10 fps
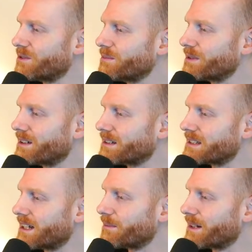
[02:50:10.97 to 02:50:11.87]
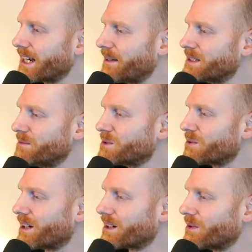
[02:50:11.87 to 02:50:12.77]
because like my game seems to
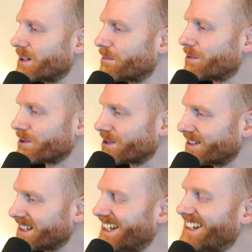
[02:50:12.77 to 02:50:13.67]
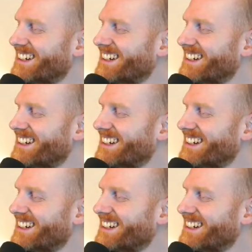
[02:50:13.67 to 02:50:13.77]
run great on Proton.